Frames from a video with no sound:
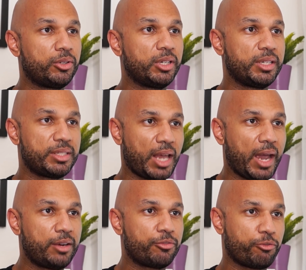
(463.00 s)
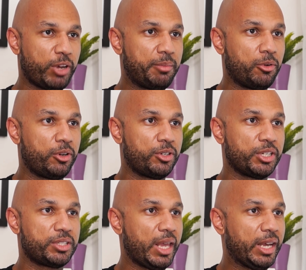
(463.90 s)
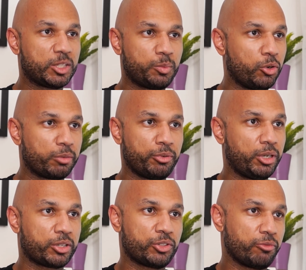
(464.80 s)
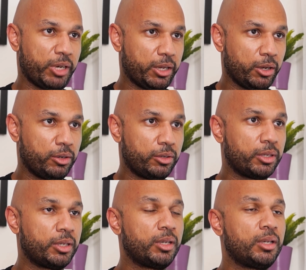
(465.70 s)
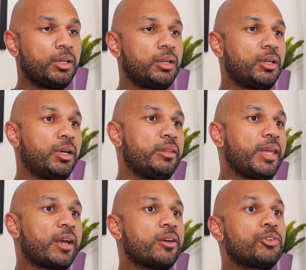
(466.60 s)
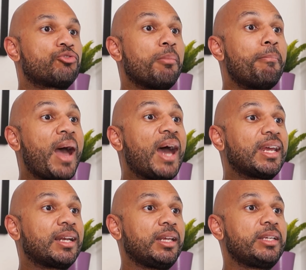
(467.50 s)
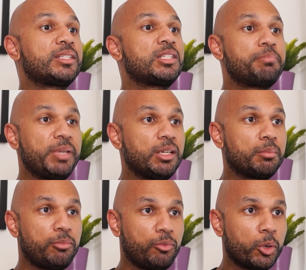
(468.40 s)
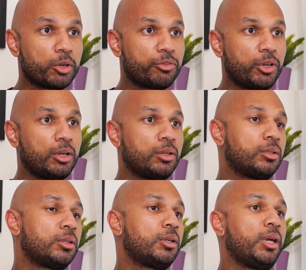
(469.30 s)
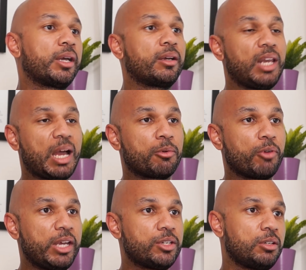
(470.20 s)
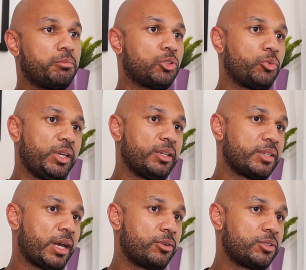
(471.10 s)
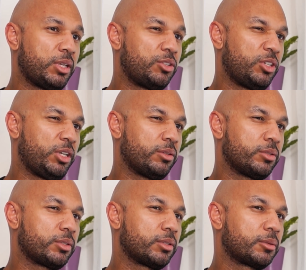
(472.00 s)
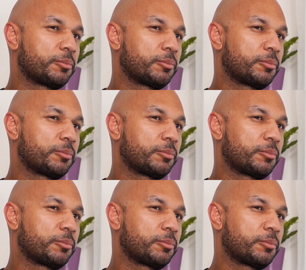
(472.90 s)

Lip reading: you can design in Framer and just export production-ready code. And that could dramatically speed up the workflow and collaboration between designers and engineers.